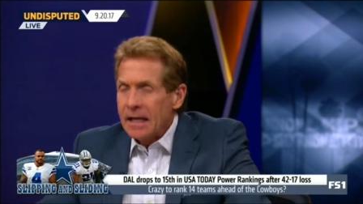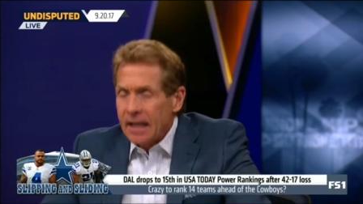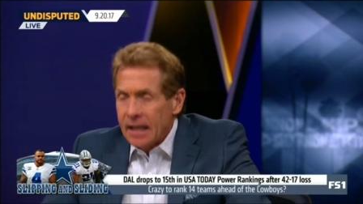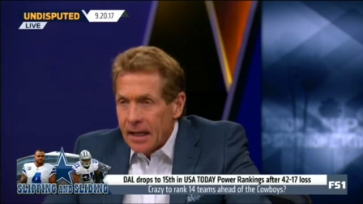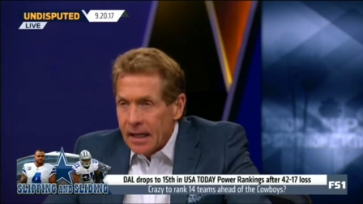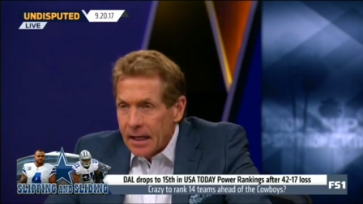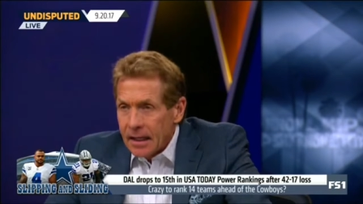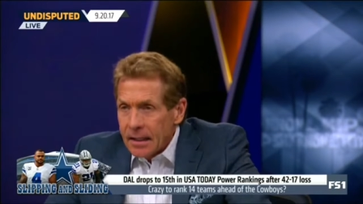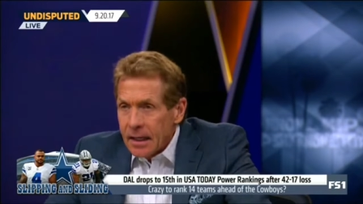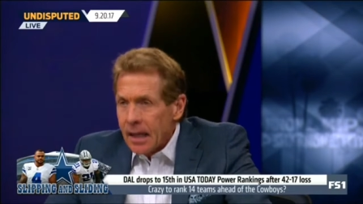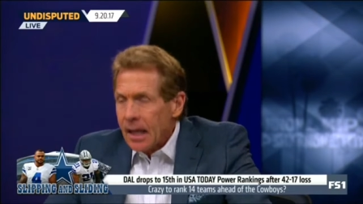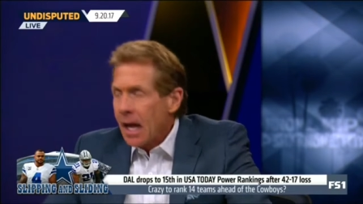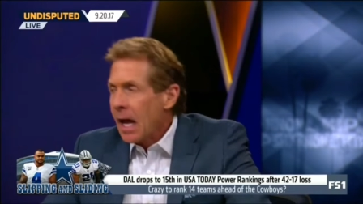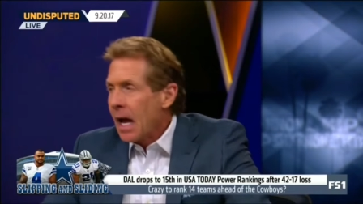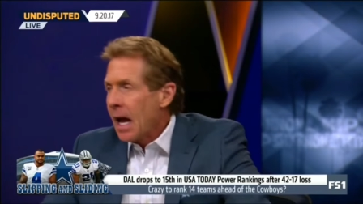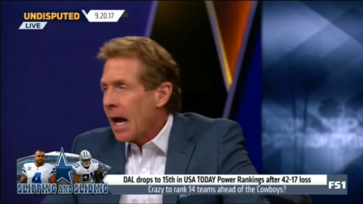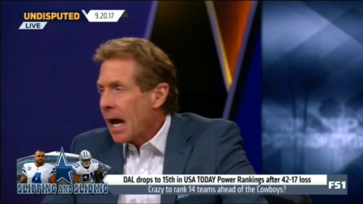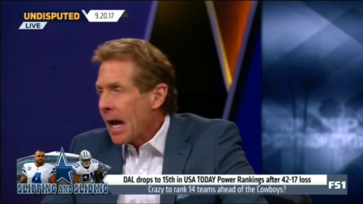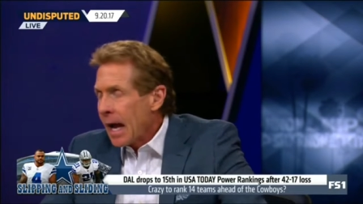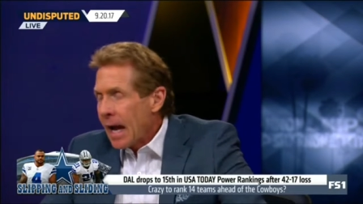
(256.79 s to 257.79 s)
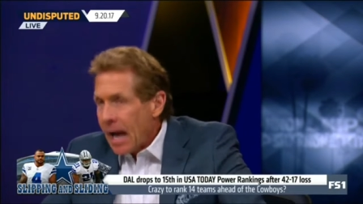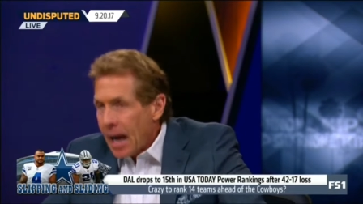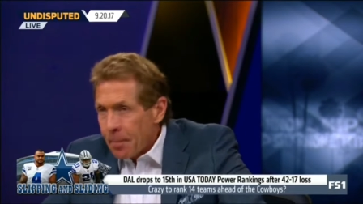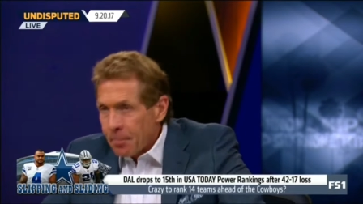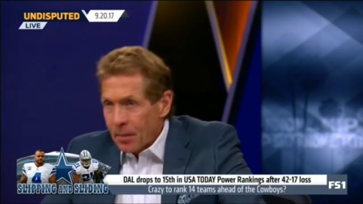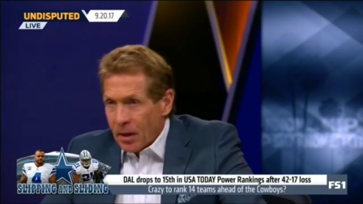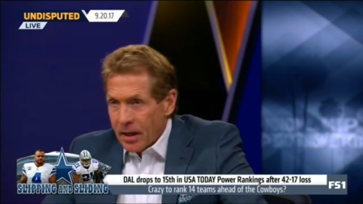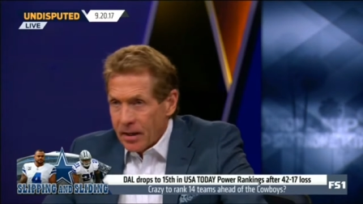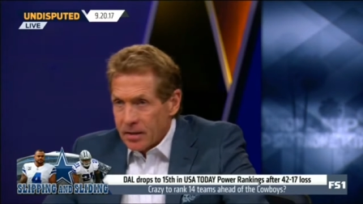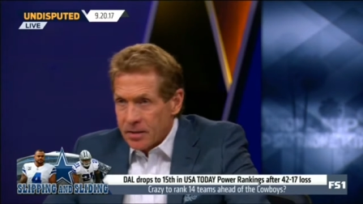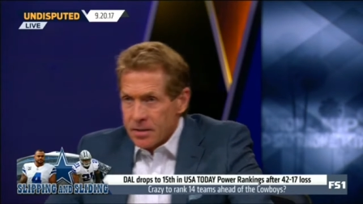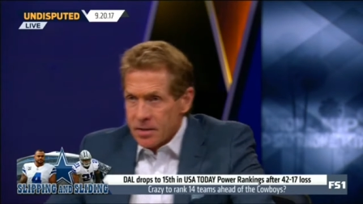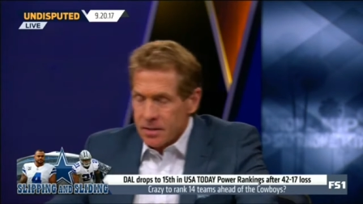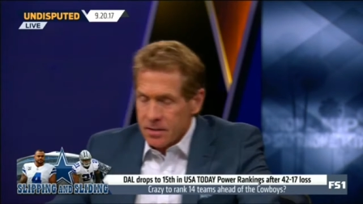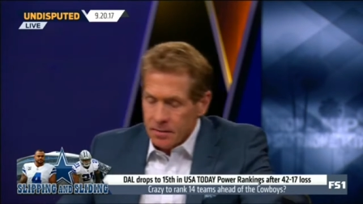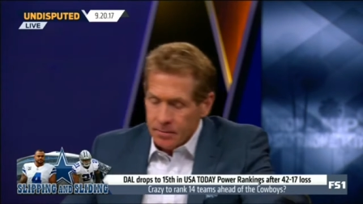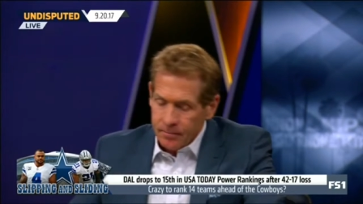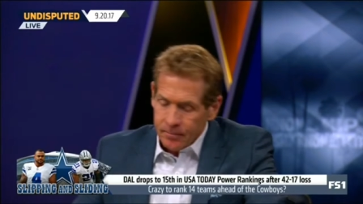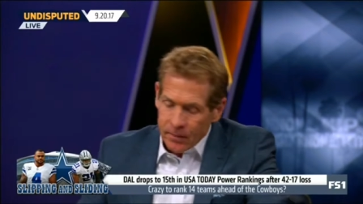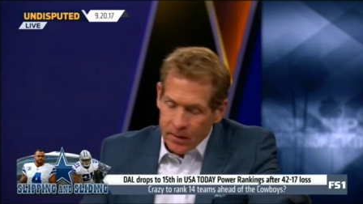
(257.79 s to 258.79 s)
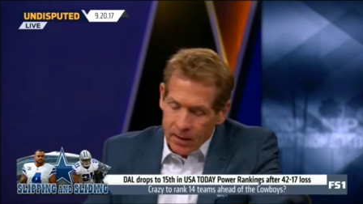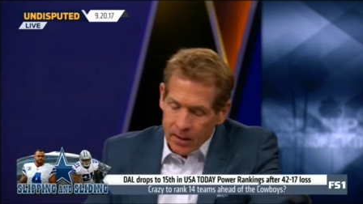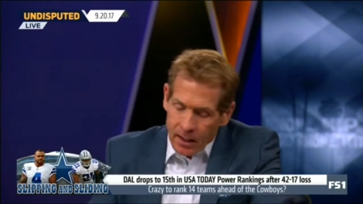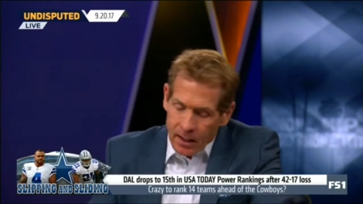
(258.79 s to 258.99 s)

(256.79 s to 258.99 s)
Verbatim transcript: It happens.